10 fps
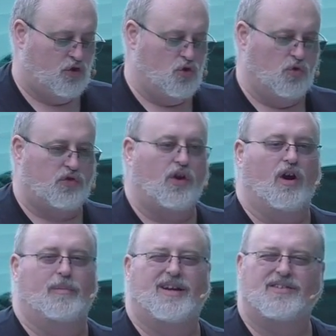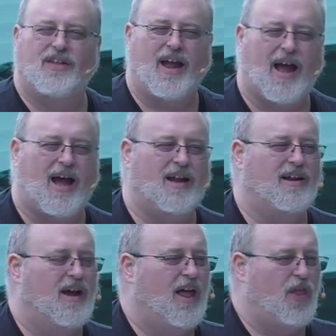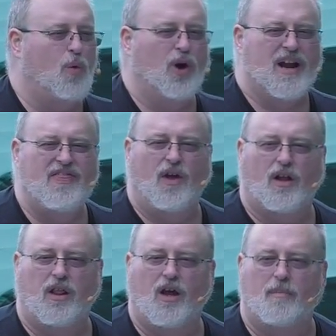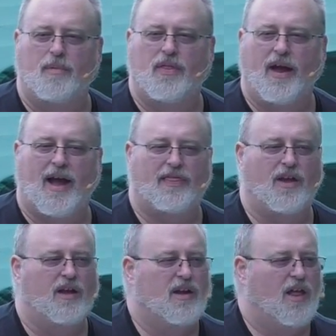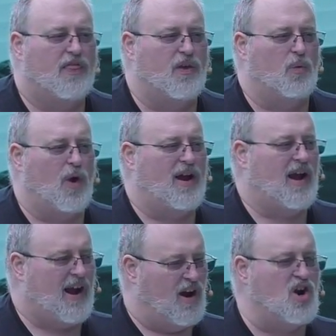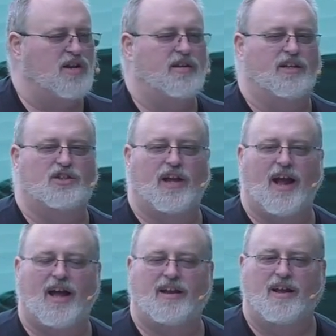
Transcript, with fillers: And a whole new beginning is what this baptism symbolizes.